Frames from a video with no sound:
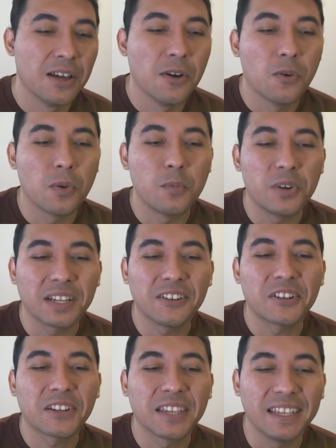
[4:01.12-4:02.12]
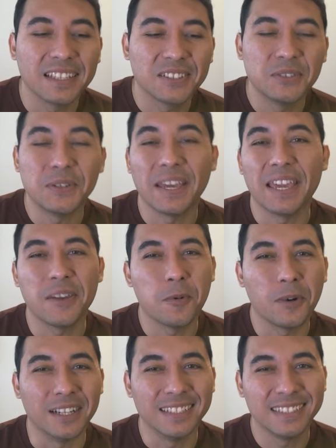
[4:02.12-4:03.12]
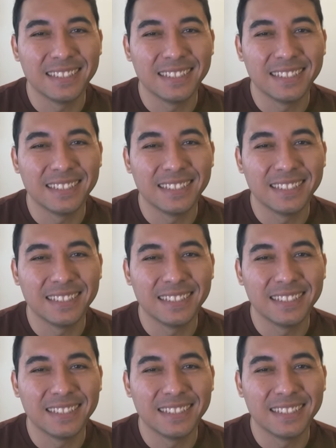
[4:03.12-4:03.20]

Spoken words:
we bring our king to a1,